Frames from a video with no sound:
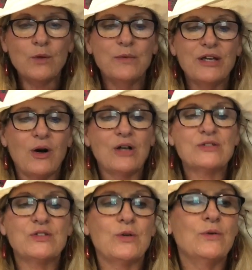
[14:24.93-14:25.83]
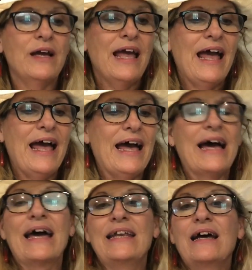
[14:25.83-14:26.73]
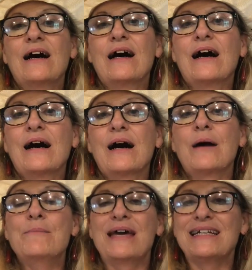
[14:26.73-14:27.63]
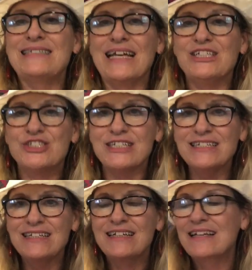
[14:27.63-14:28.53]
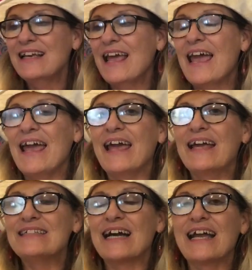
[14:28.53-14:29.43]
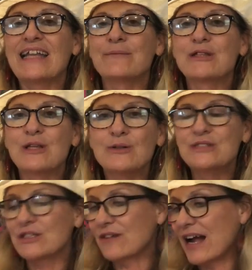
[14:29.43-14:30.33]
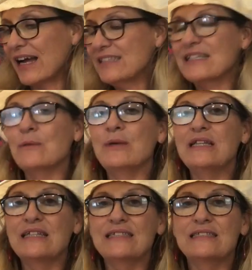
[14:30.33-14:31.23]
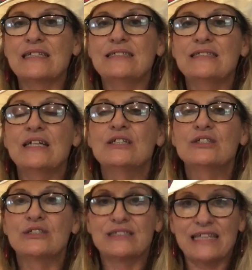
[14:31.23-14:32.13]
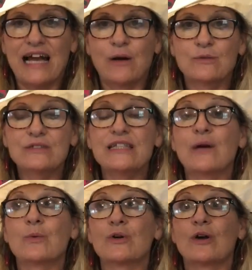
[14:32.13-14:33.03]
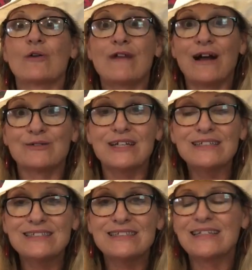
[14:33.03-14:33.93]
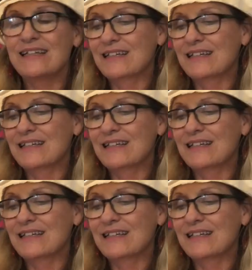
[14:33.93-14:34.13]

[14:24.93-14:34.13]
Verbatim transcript: We also had uh, a meditation and I had them close their eyes and we listened to sounds that were around us.